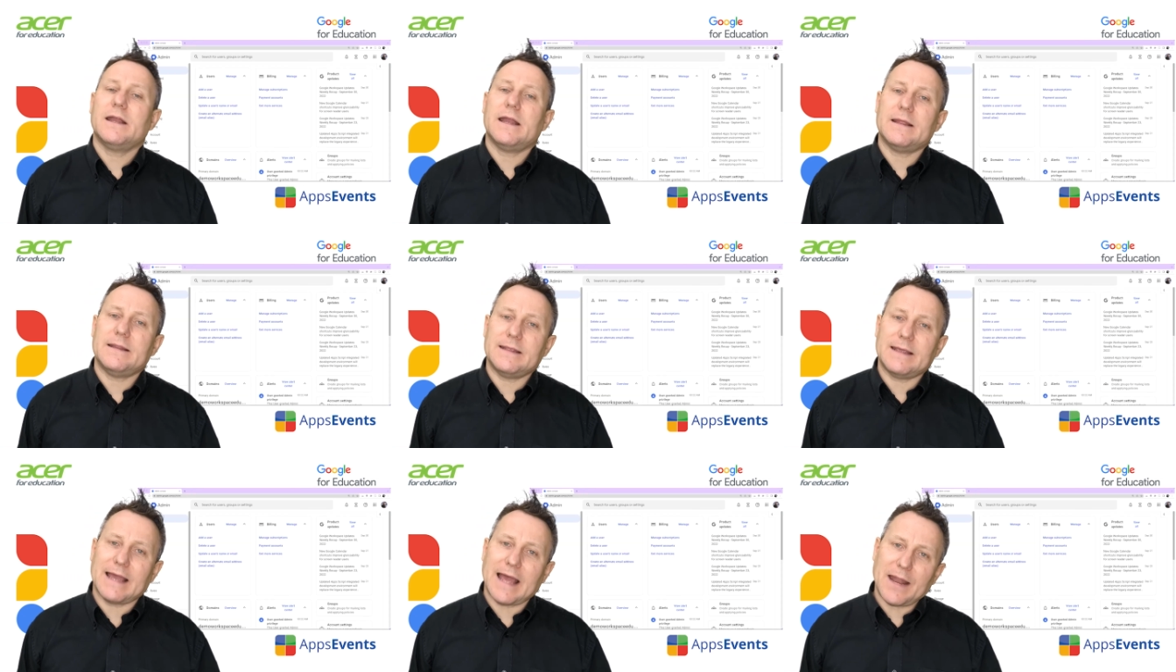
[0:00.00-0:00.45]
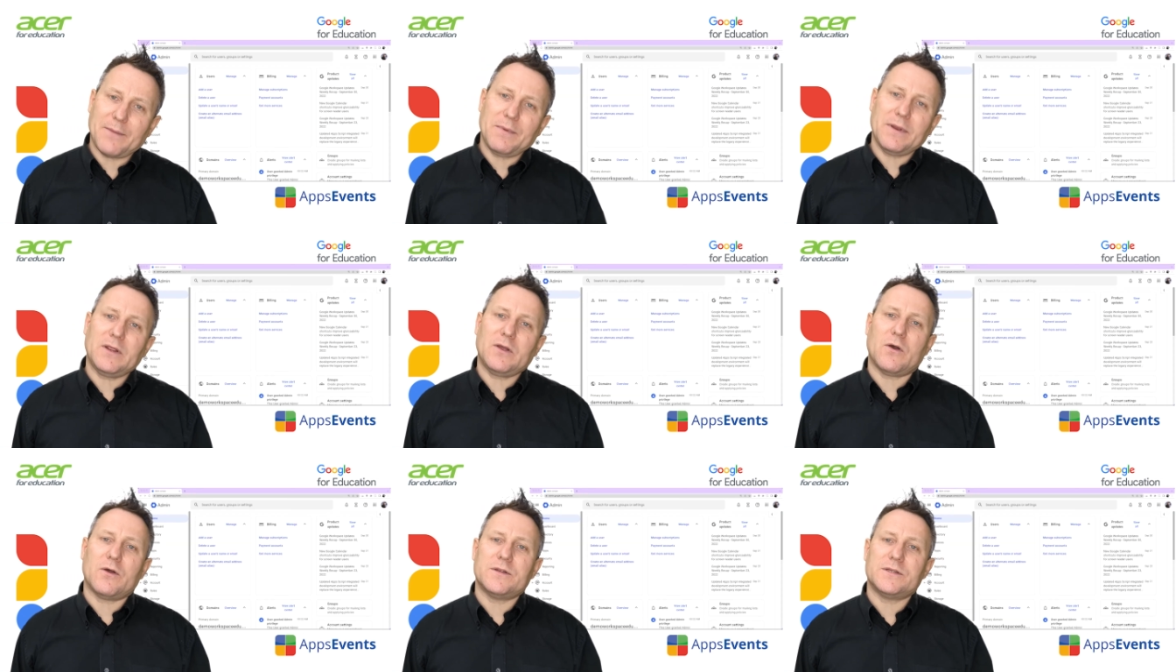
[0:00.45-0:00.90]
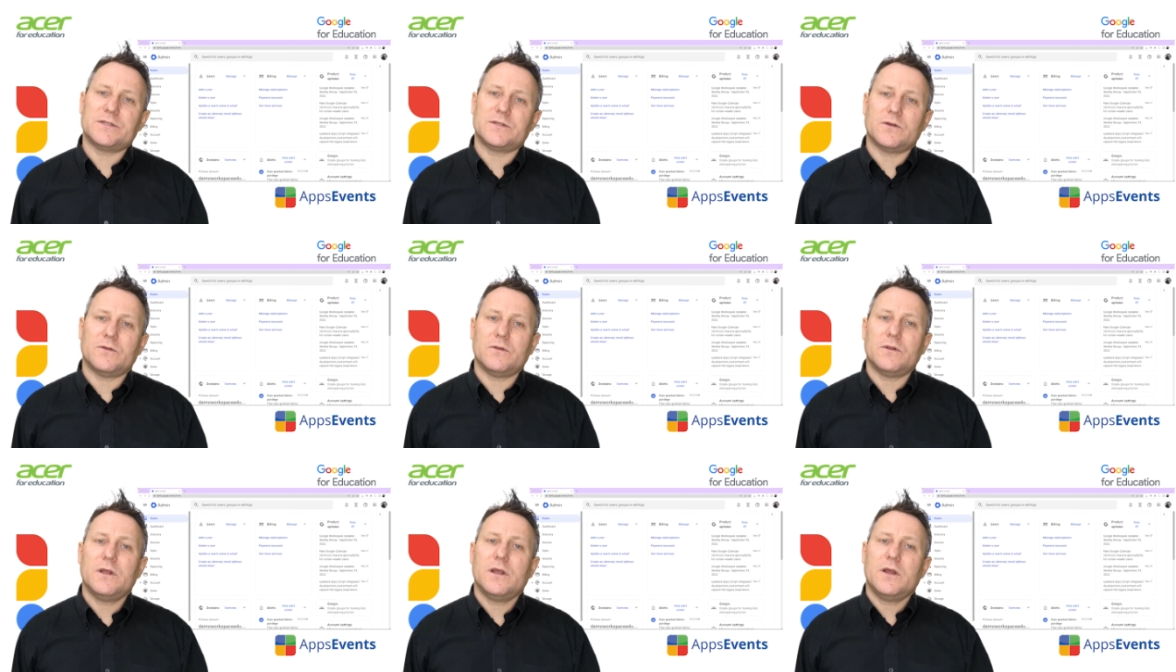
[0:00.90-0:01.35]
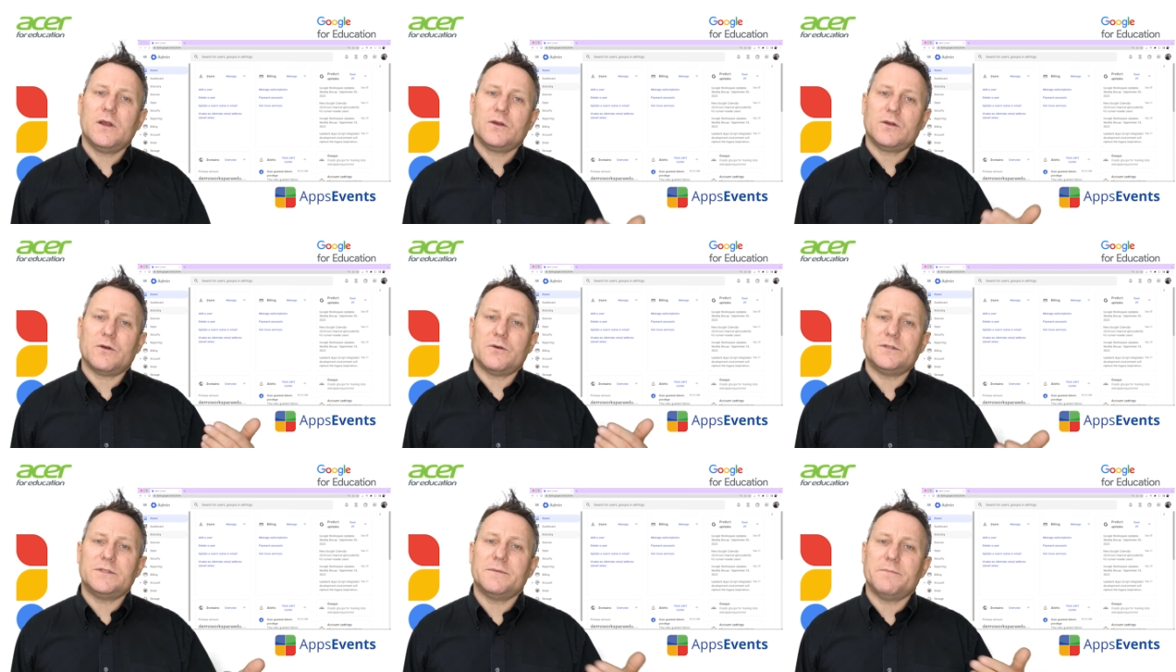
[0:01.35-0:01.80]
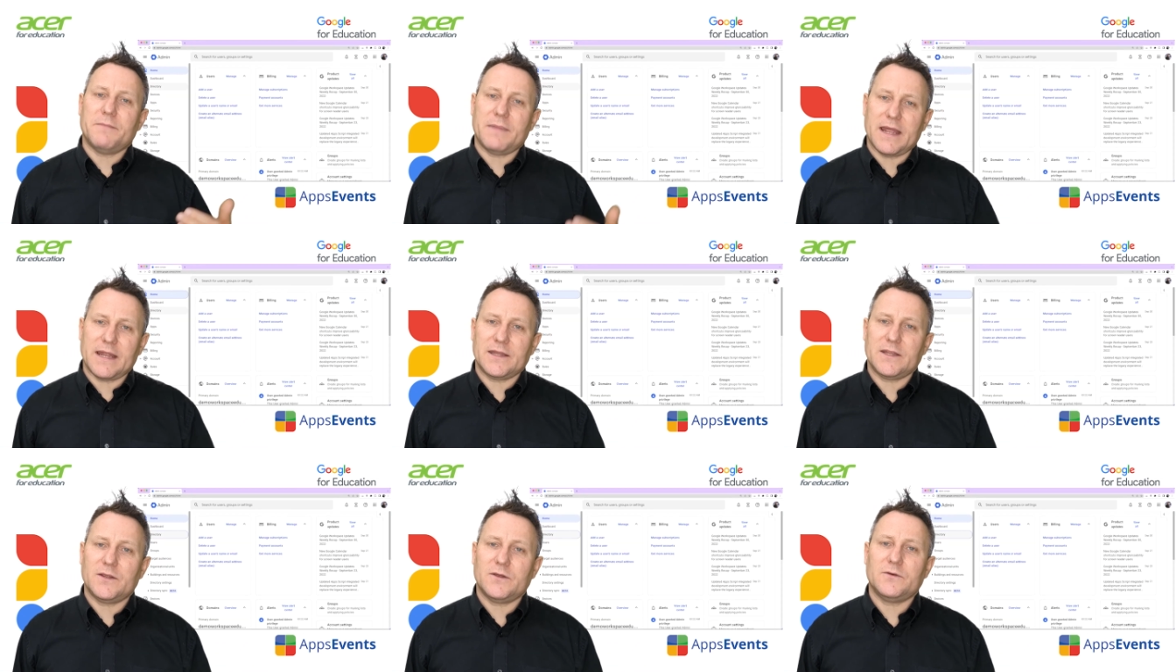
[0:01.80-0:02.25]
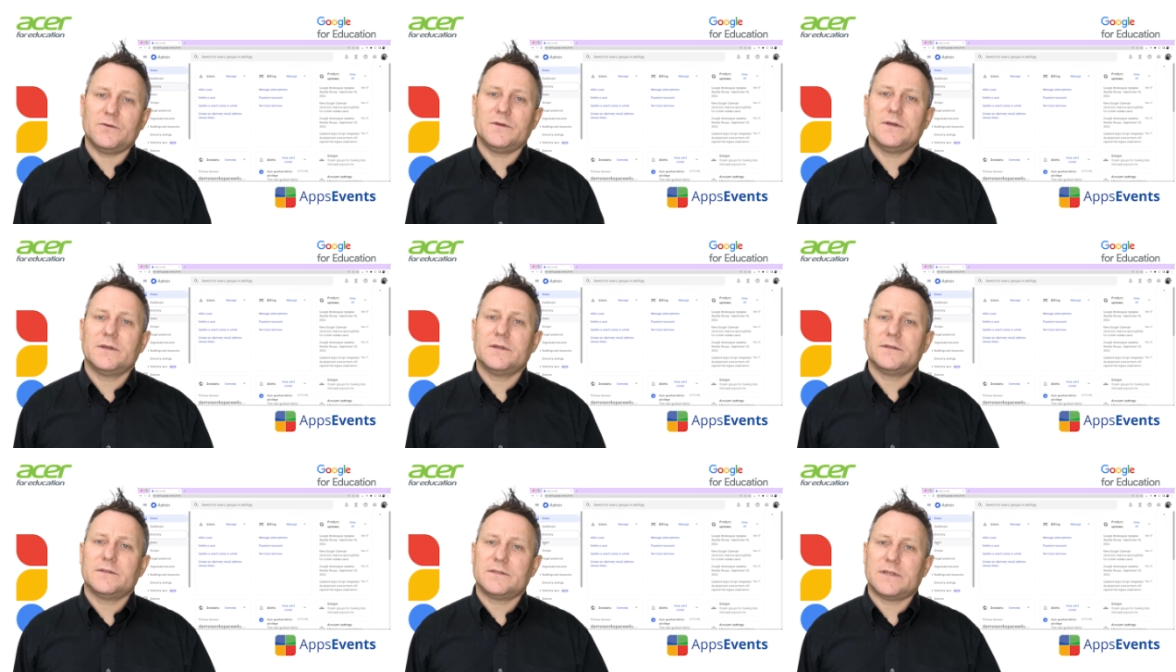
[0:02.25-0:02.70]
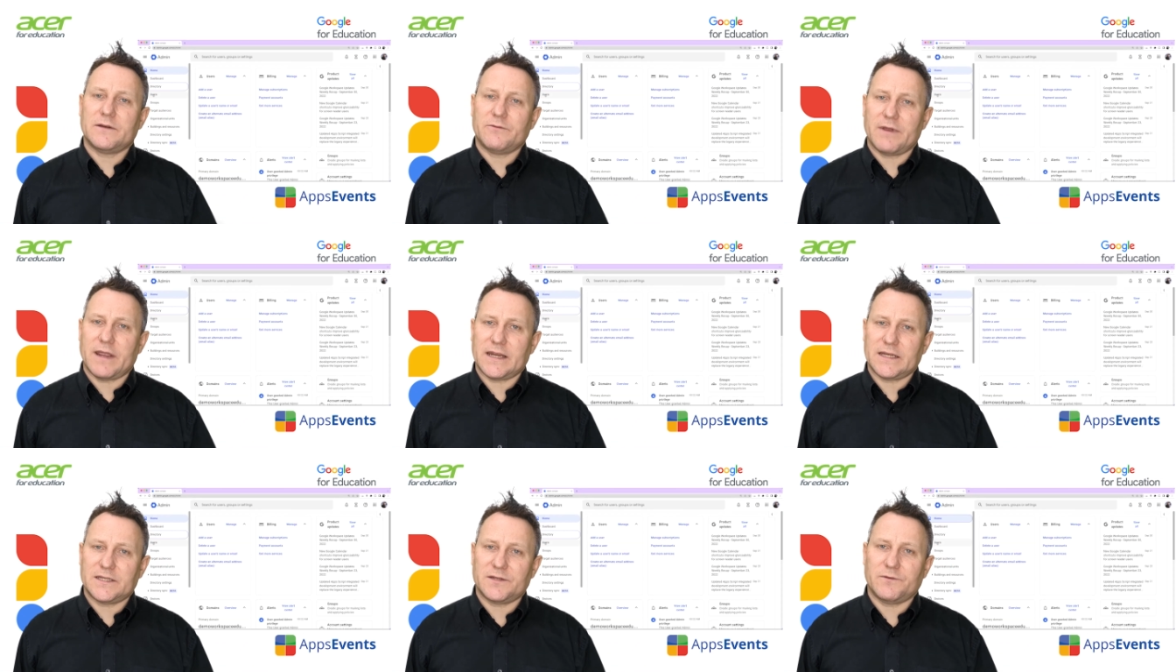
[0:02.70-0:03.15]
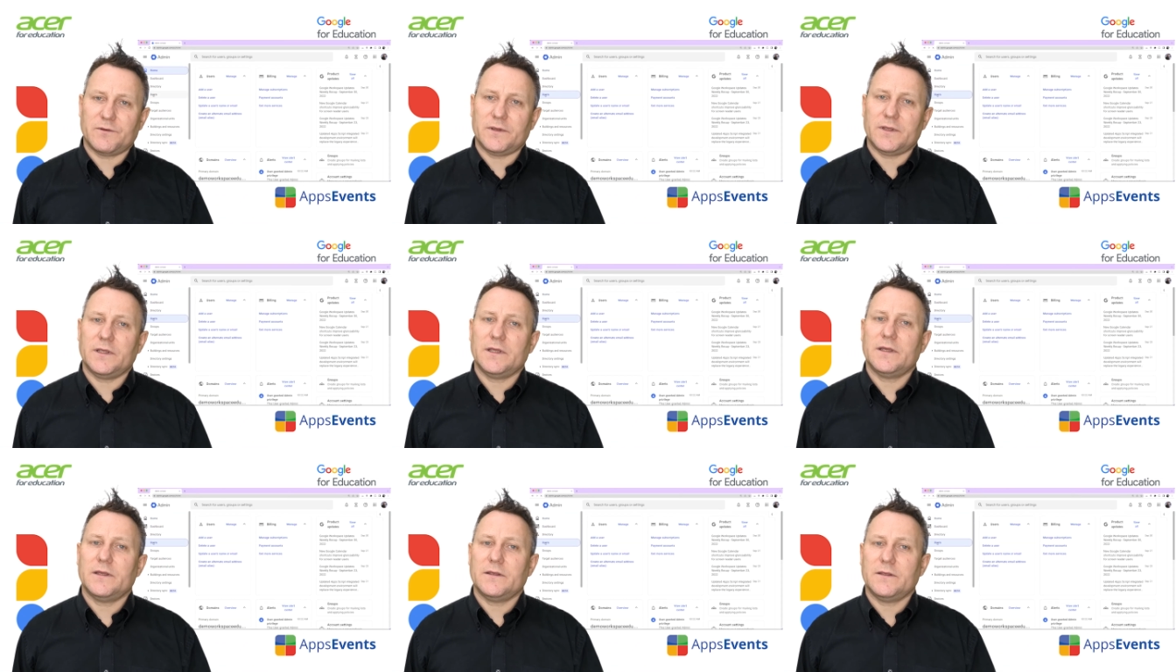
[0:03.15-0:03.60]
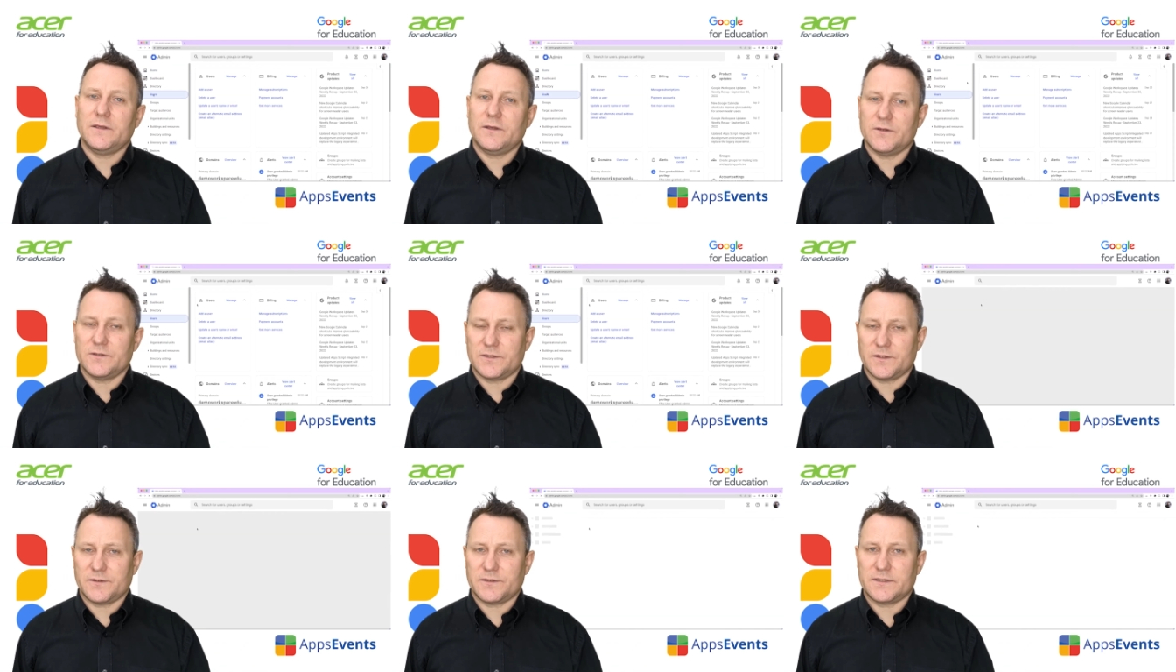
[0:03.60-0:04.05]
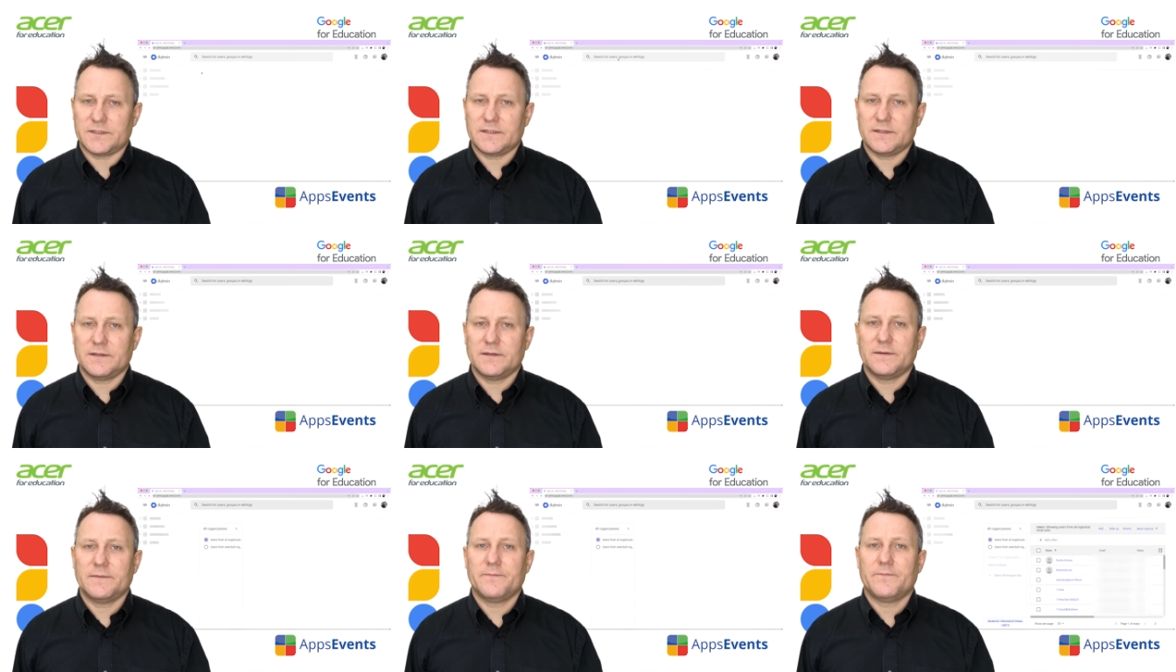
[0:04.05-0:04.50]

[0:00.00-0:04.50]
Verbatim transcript: in the admin console, go to Menu, Directory, Users.